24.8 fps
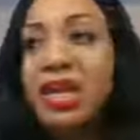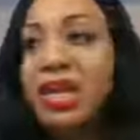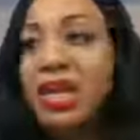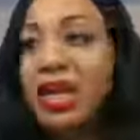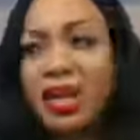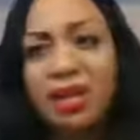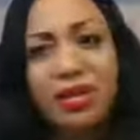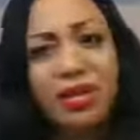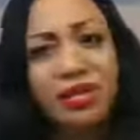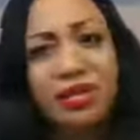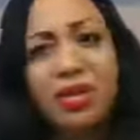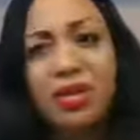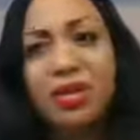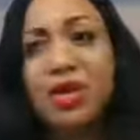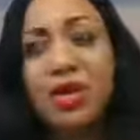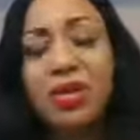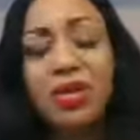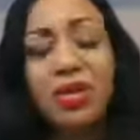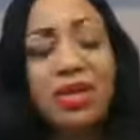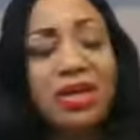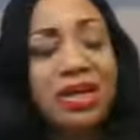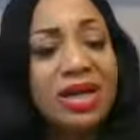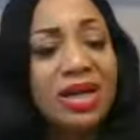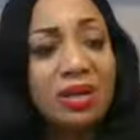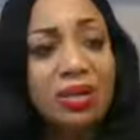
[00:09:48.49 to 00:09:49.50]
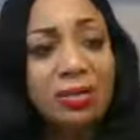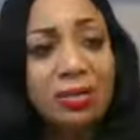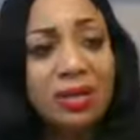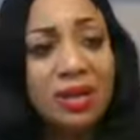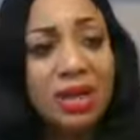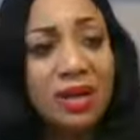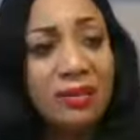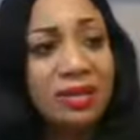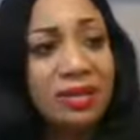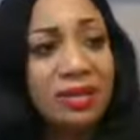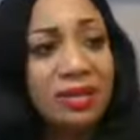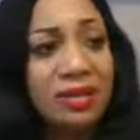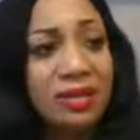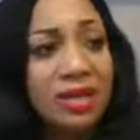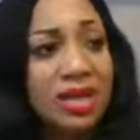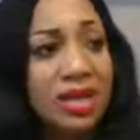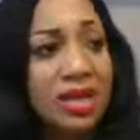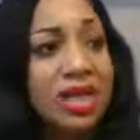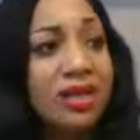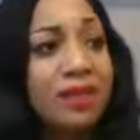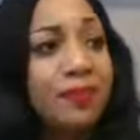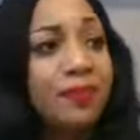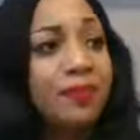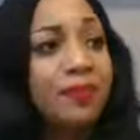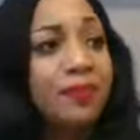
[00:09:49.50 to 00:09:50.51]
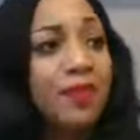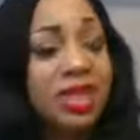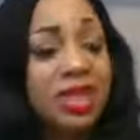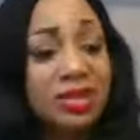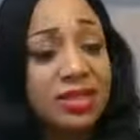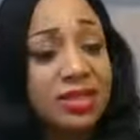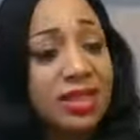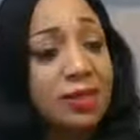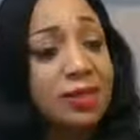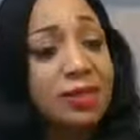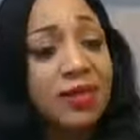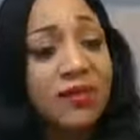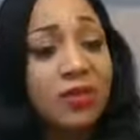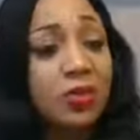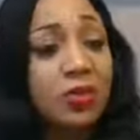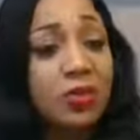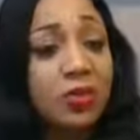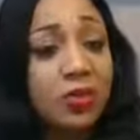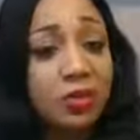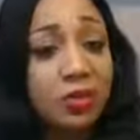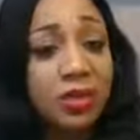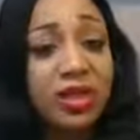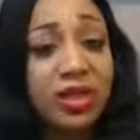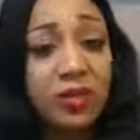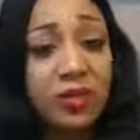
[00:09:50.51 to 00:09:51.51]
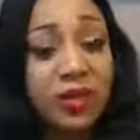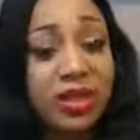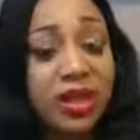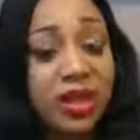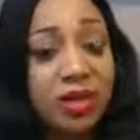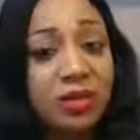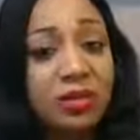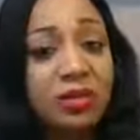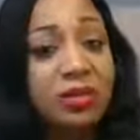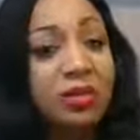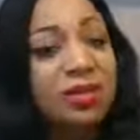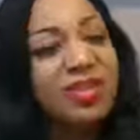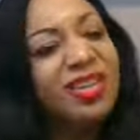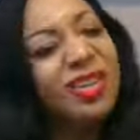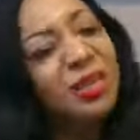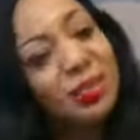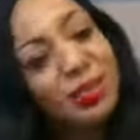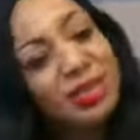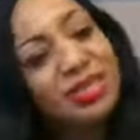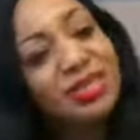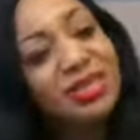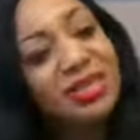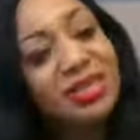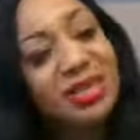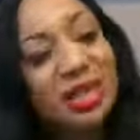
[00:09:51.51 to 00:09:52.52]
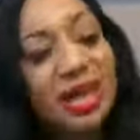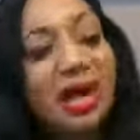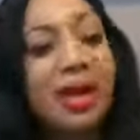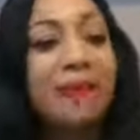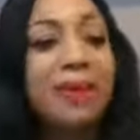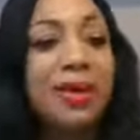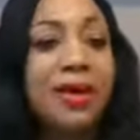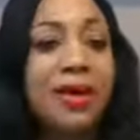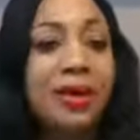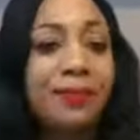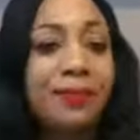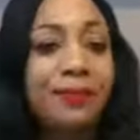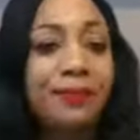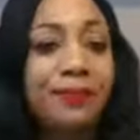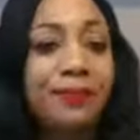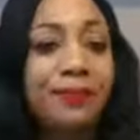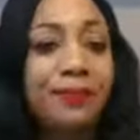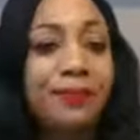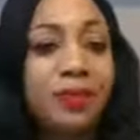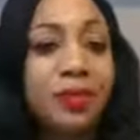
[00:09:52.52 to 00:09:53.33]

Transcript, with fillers: And I was like, okay, what can I do to become a 10? And some of it was really around, you're busy a lot, mom.